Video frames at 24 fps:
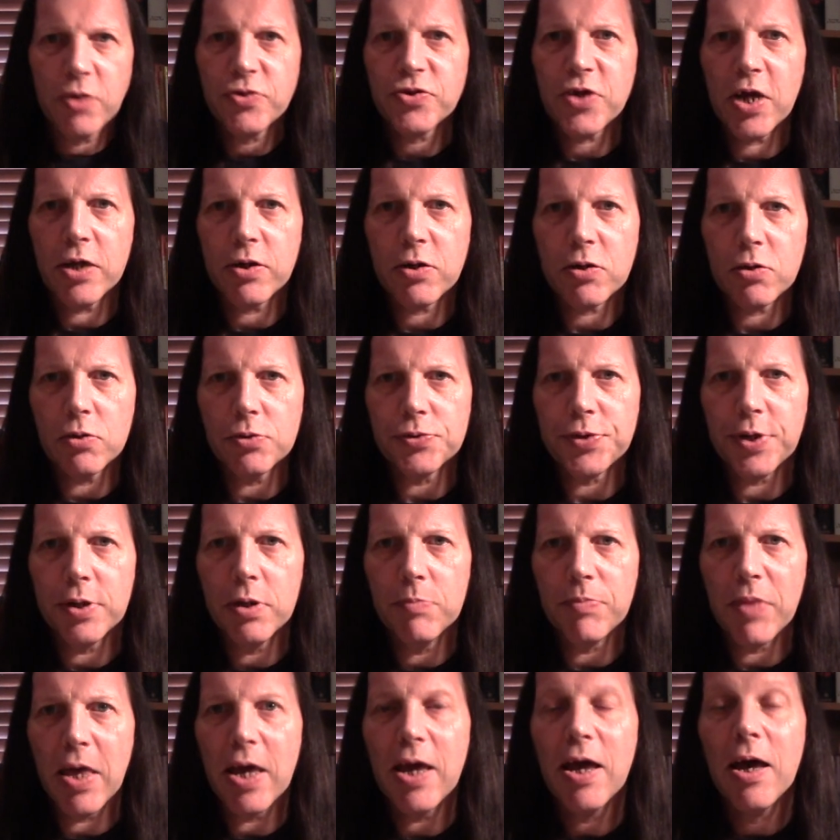technical
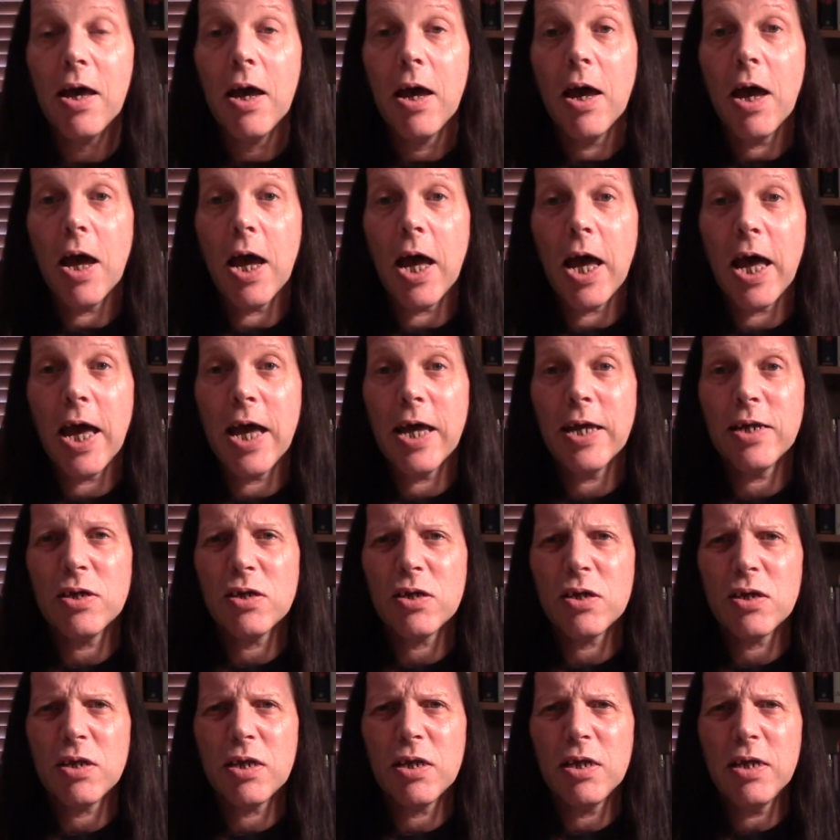term there,
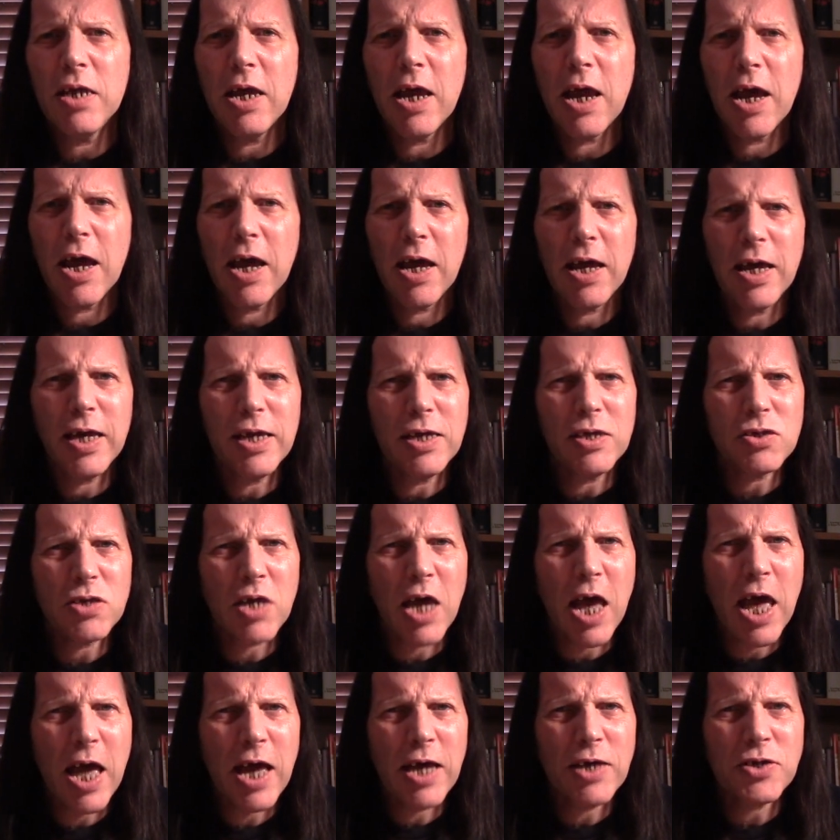and yeah, it
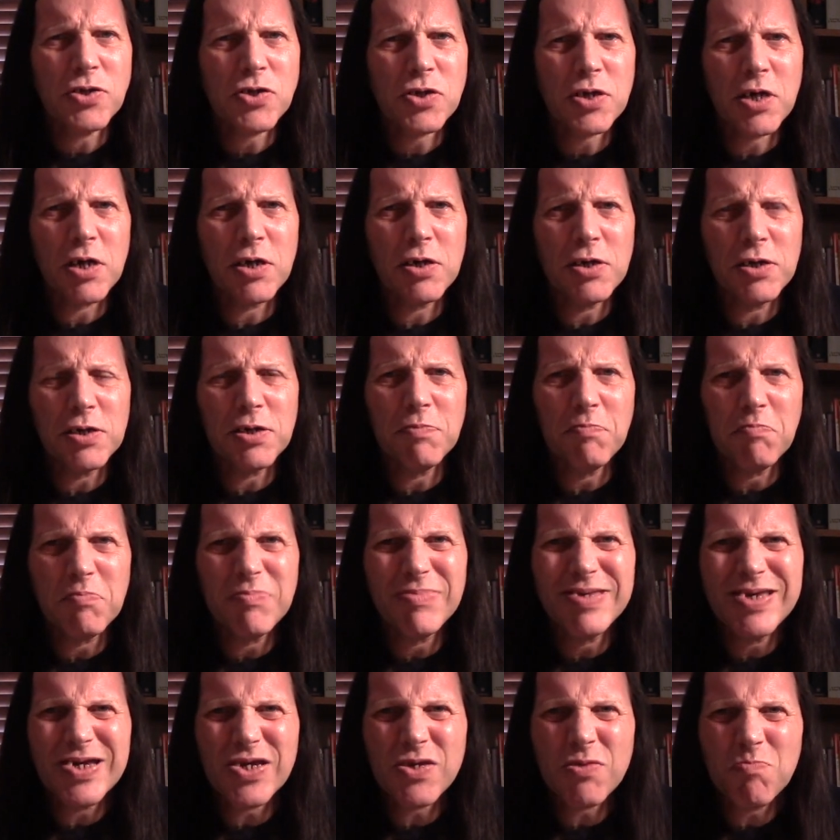has kind of
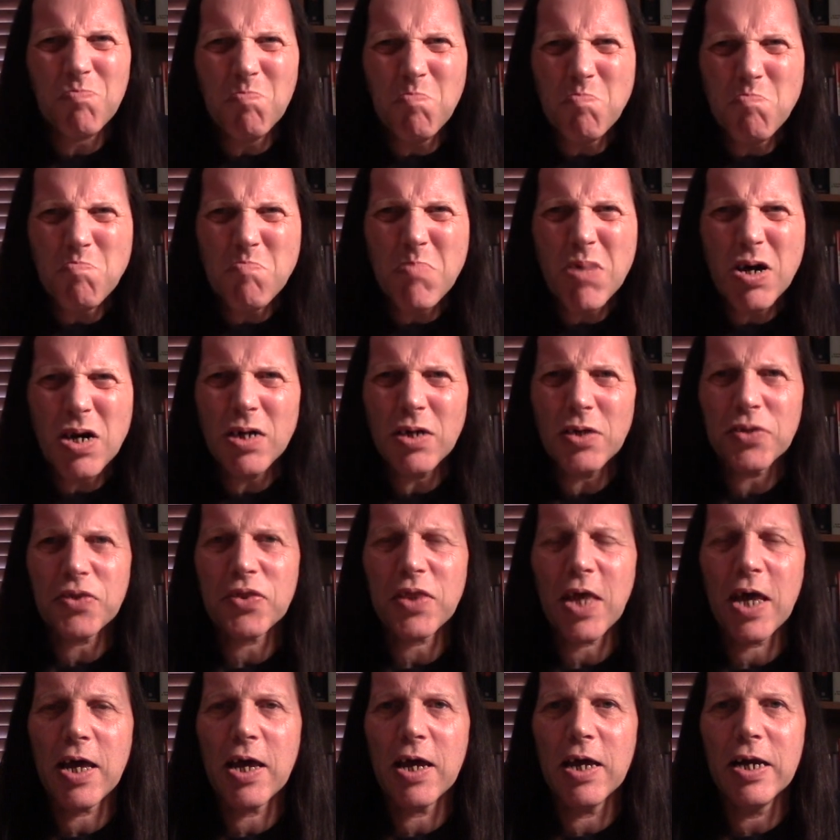just
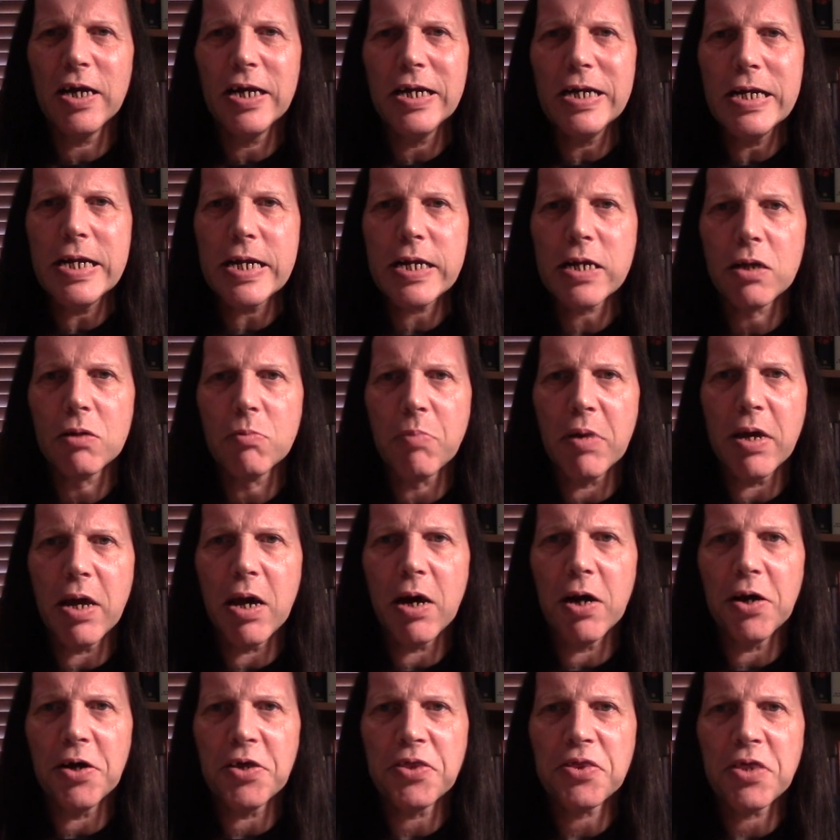marred that a little
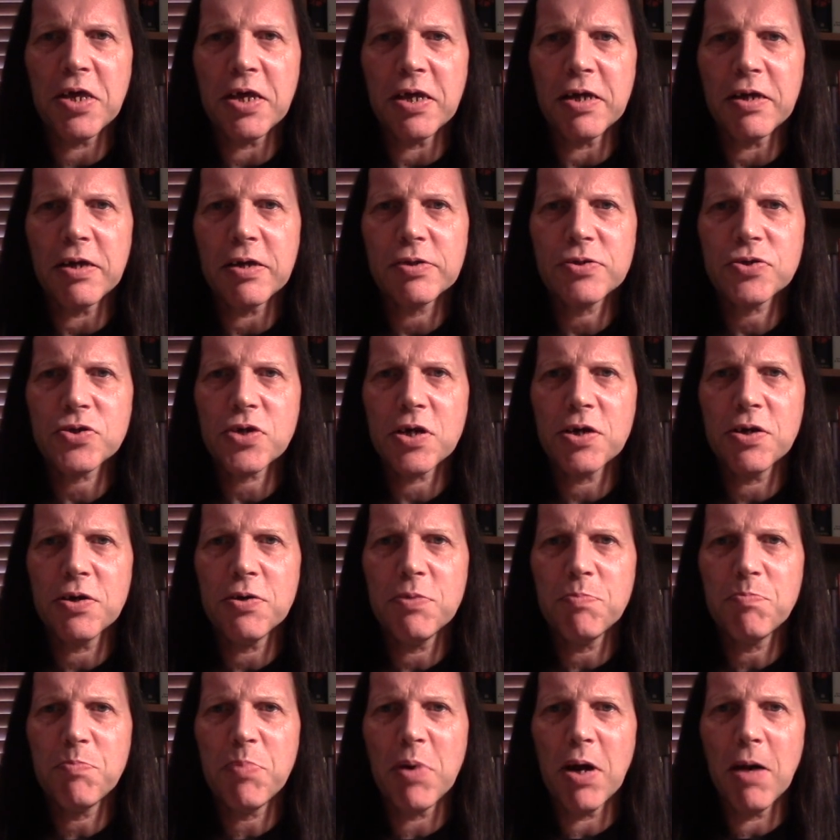bit, I think.
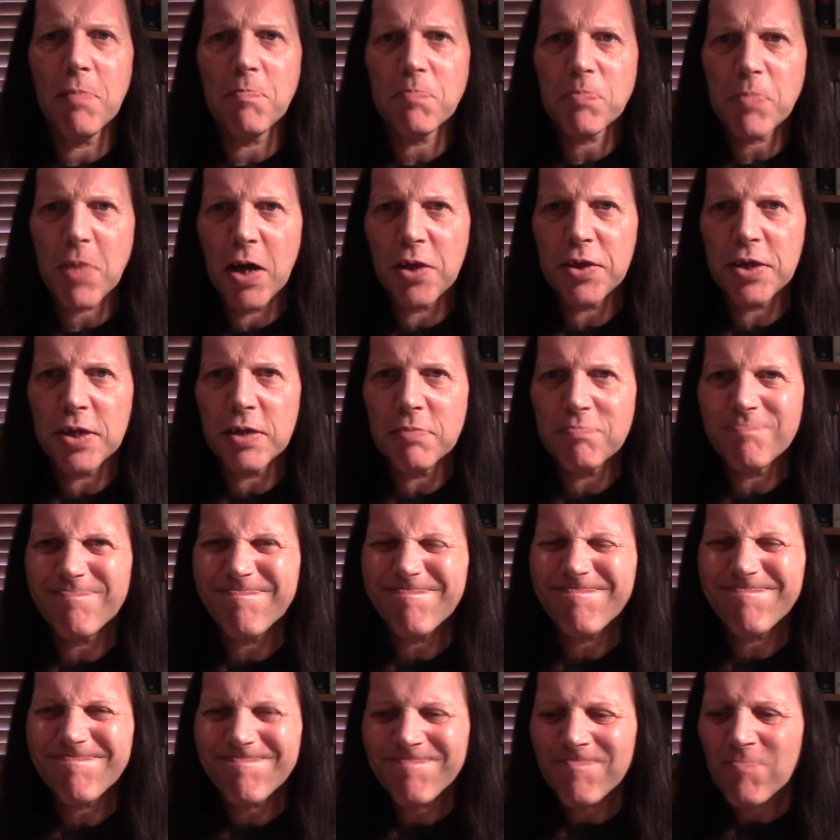So, but I think
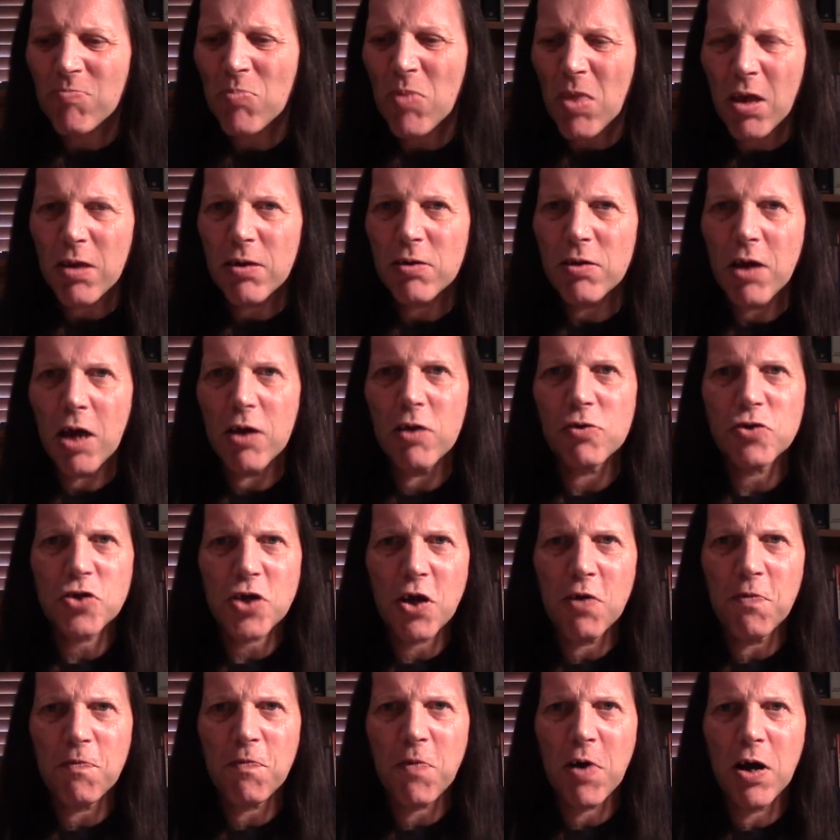
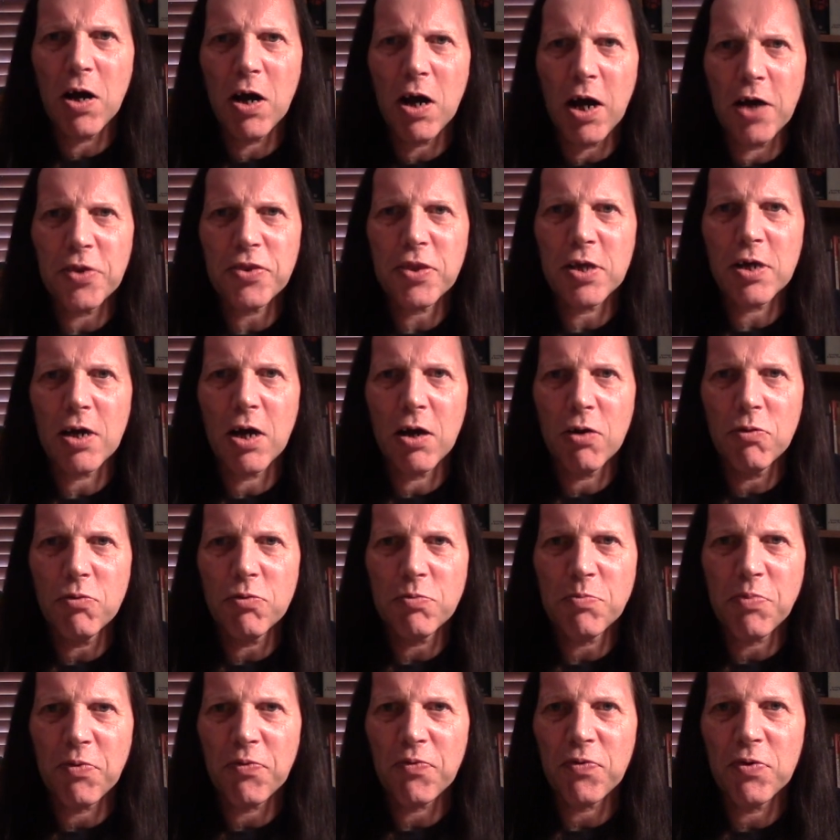so far, I think I
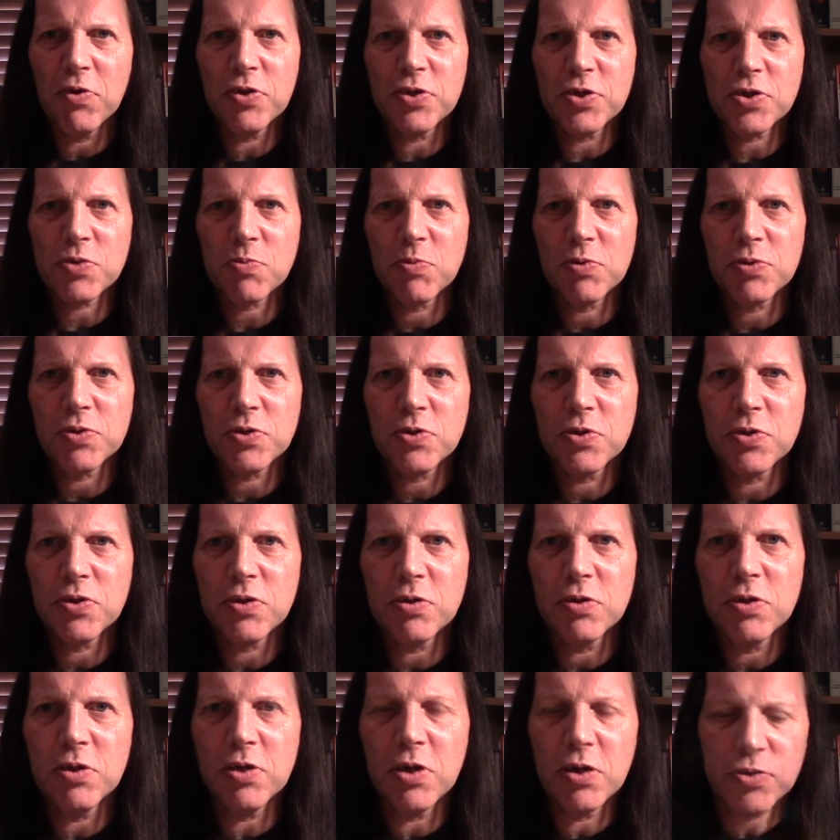would prefer this one to
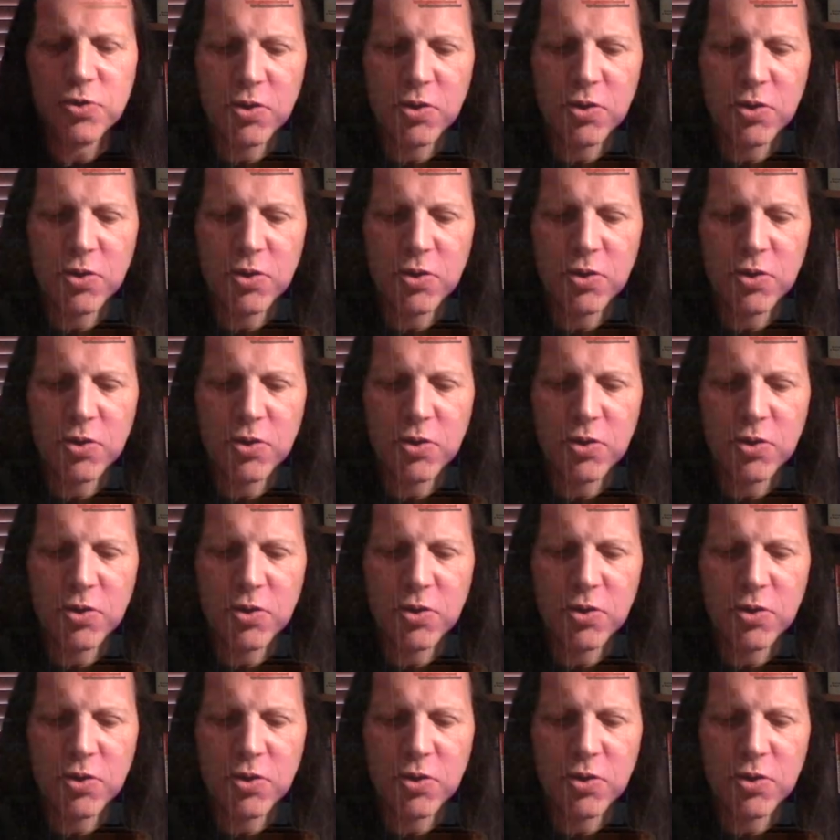the